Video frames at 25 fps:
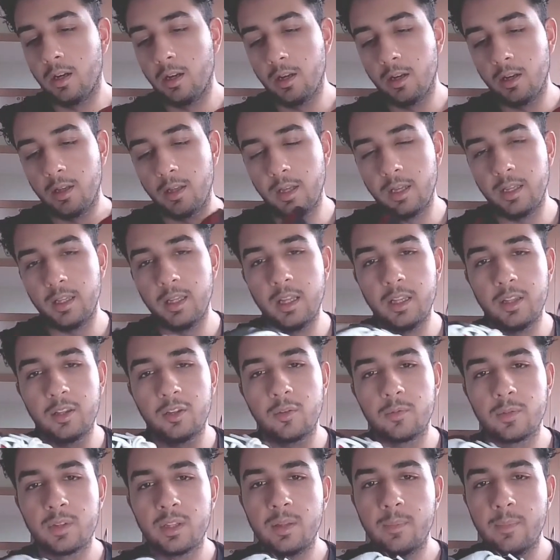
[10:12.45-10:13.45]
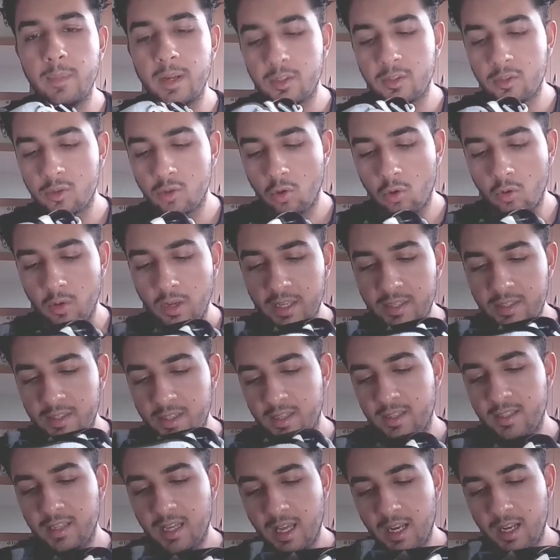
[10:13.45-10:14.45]
In terms of the midsole, it's
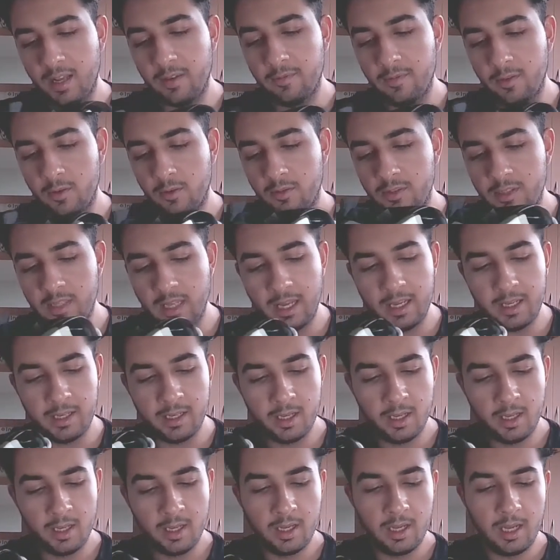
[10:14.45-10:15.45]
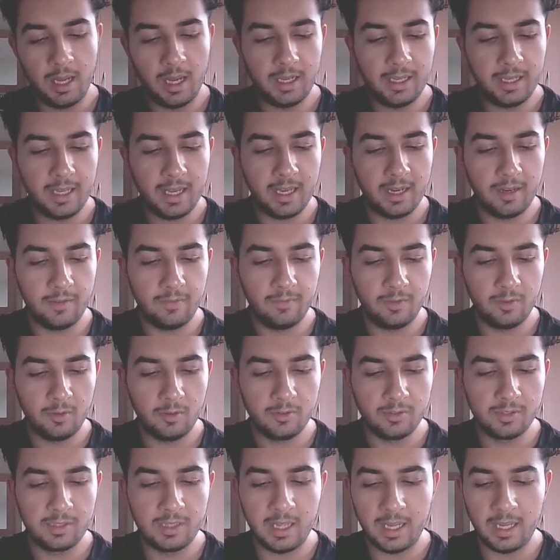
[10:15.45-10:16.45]
this kind of, it feels like, again, it
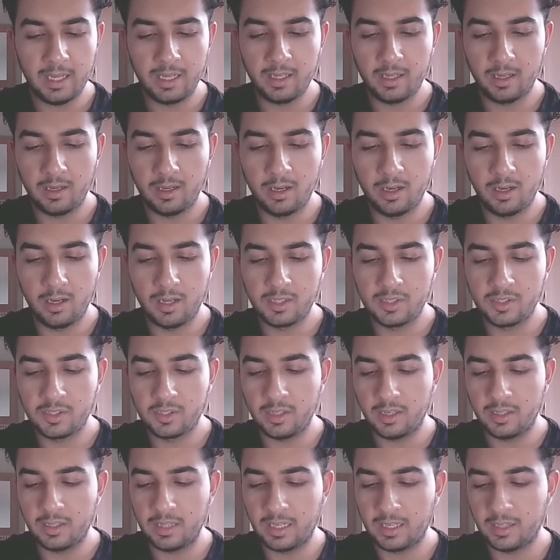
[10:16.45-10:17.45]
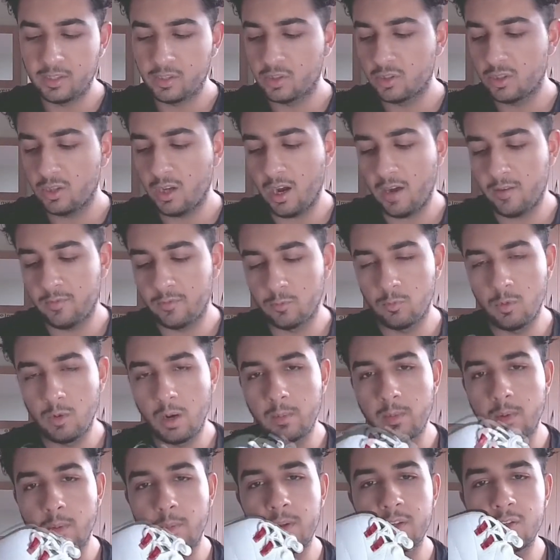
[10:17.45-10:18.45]
feels like a soft
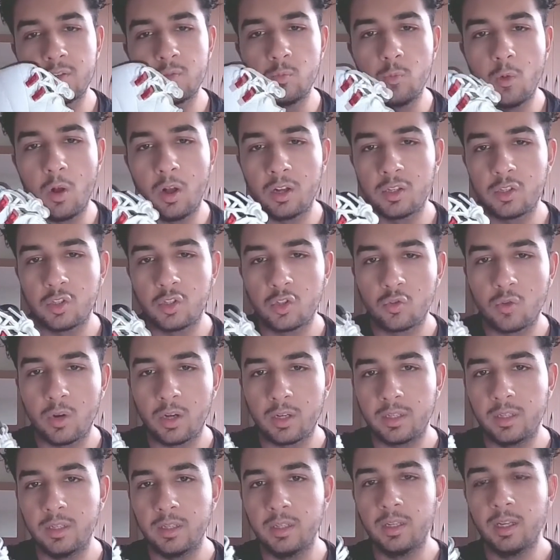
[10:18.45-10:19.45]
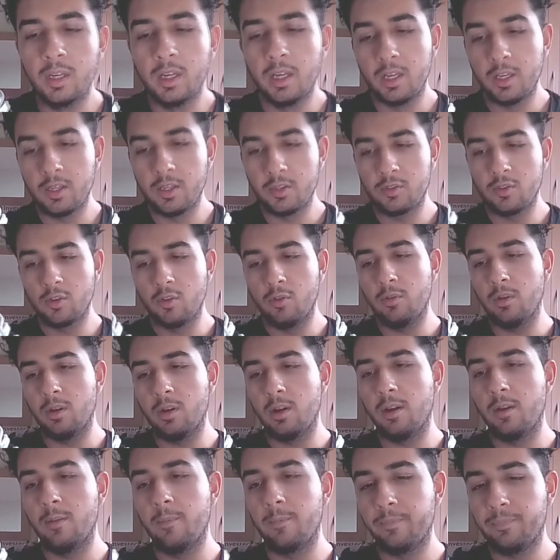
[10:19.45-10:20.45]
rubber, but it's well constructed.
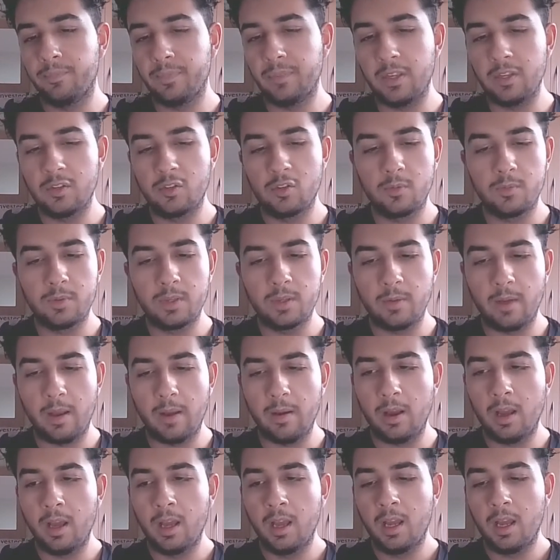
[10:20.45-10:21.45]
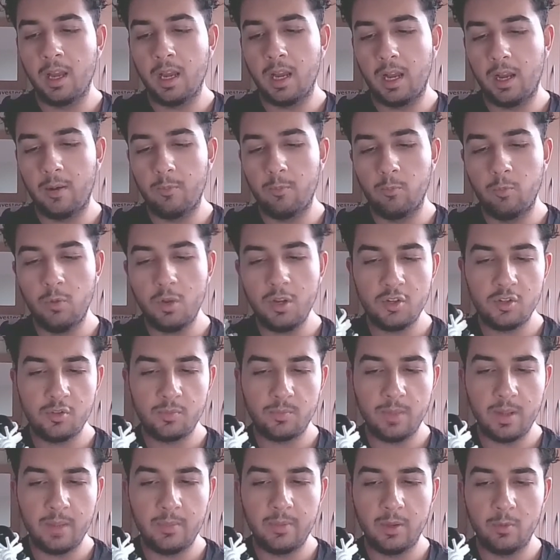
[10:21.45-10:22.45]
So in terms of, I wish
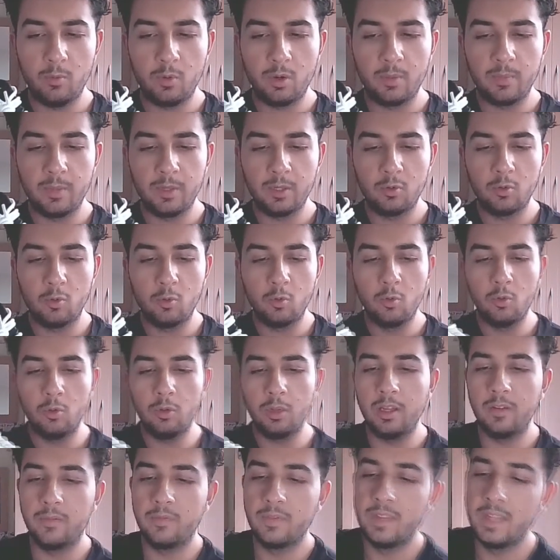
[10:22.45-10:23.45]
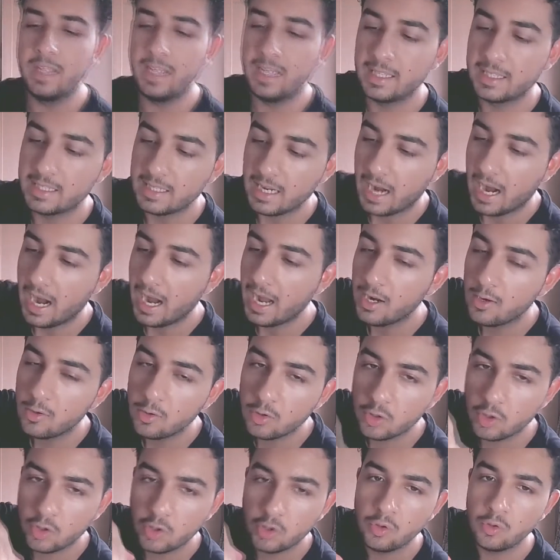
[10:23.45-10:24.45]
maybe it would have been cool if the entire
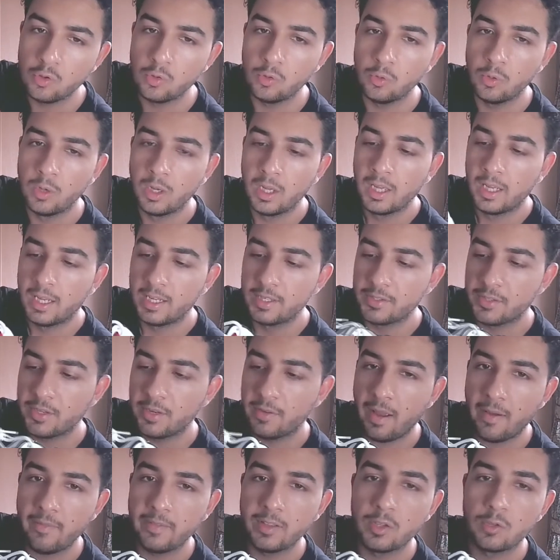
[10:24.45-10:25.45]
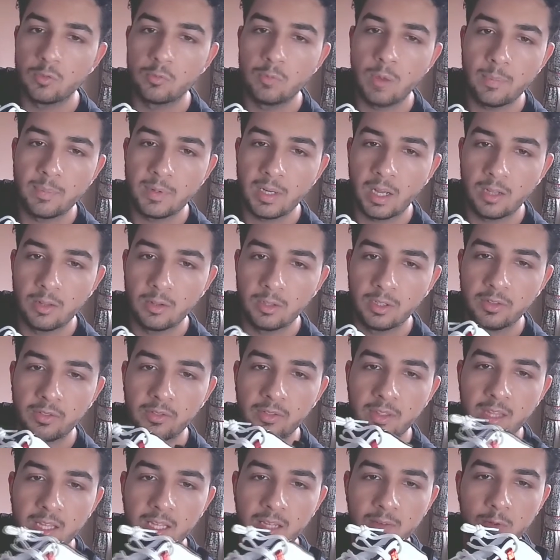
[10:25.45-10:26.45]
shoe, instead of having this reptile looking
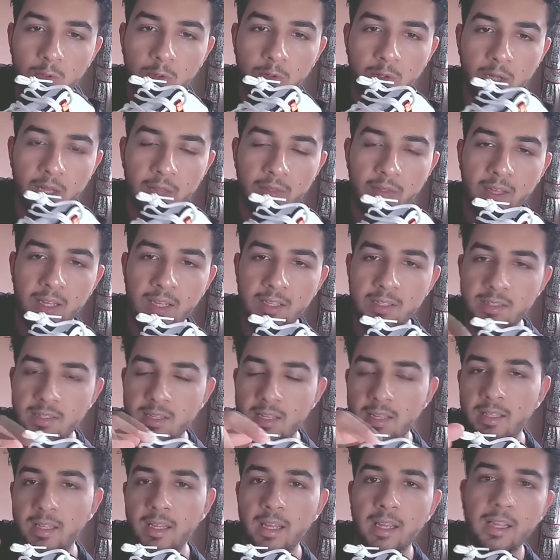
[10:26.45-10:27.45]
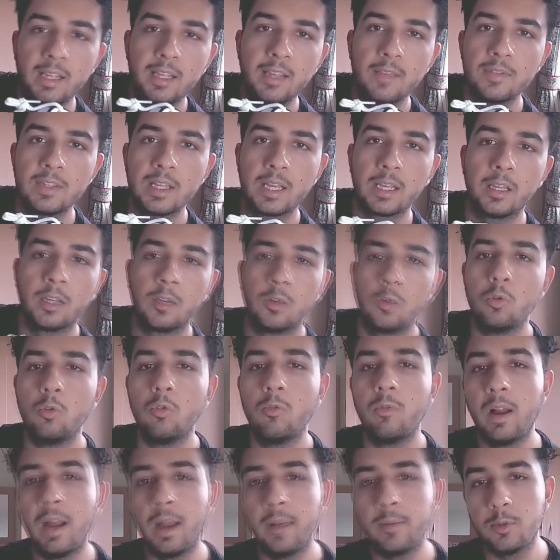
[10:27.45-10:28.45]
thing, even though I think it gives like a
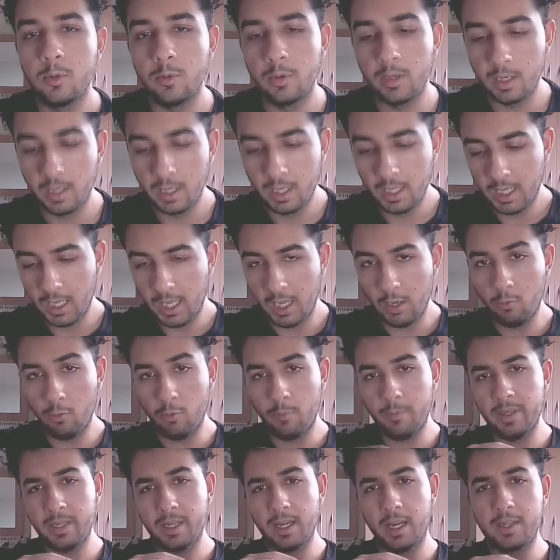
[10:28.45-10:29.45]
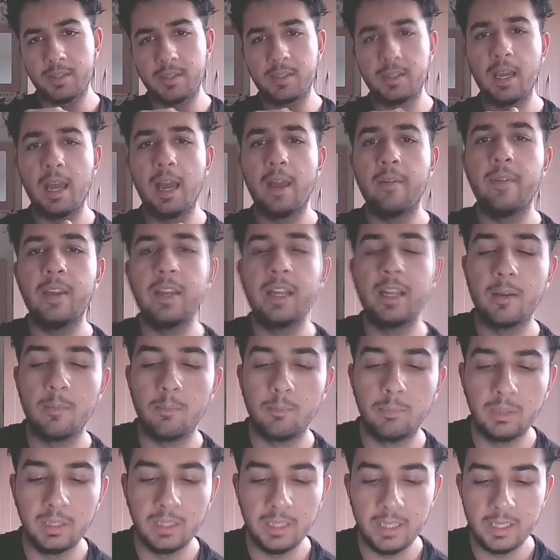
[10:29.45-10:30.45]
cool vibe to it, it would be nice to have a
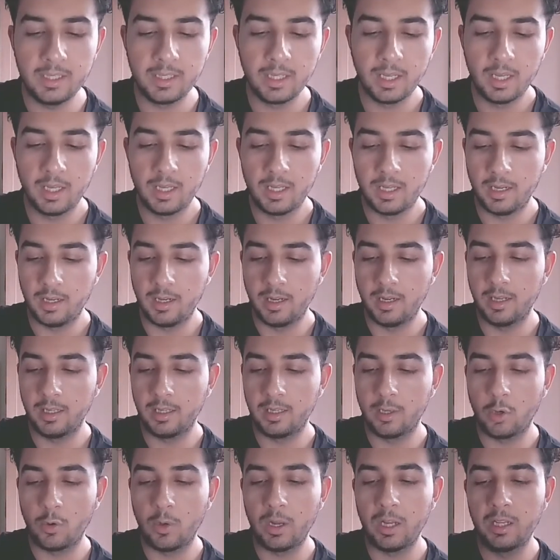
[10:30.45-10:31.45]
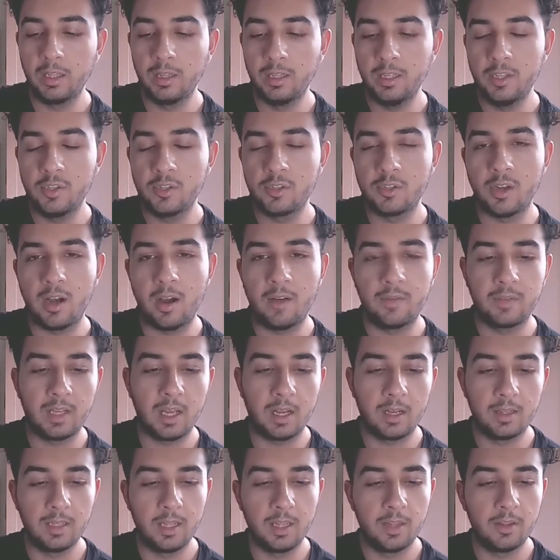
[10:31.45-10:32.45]
complete crinkly, soft
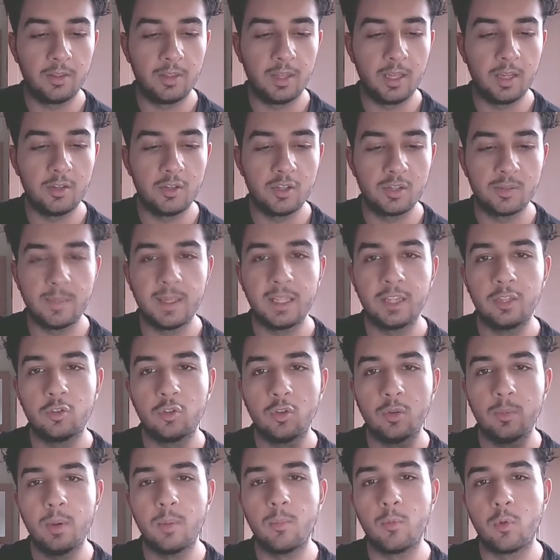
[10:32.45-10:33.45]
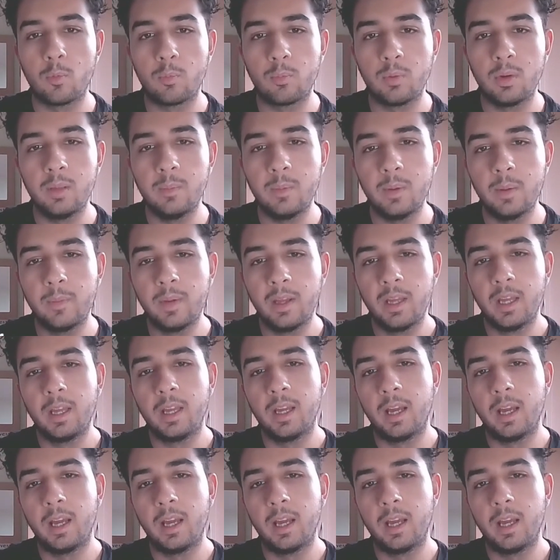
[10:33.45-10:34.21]
kind of leather thing and just make the shoe a bit more premium.